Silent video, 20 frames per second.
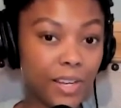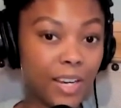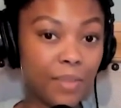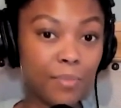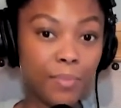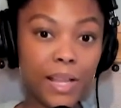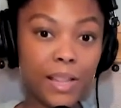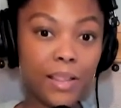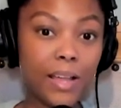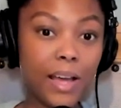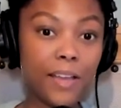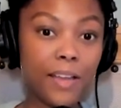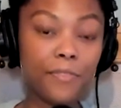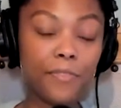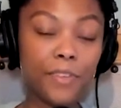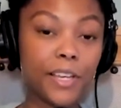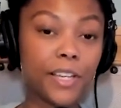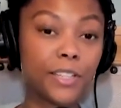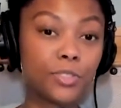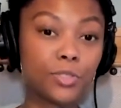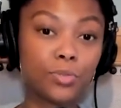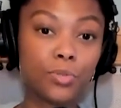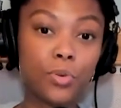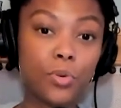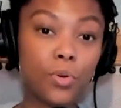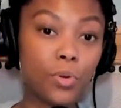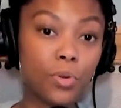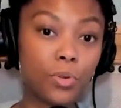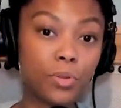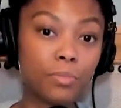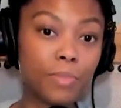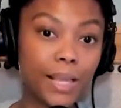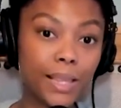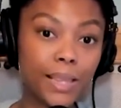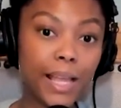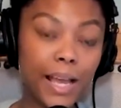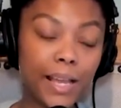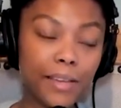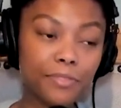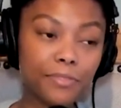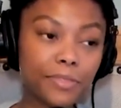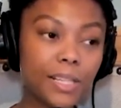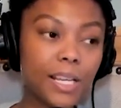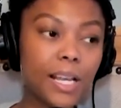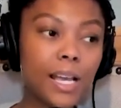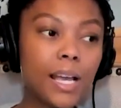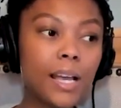and in my life and control my life.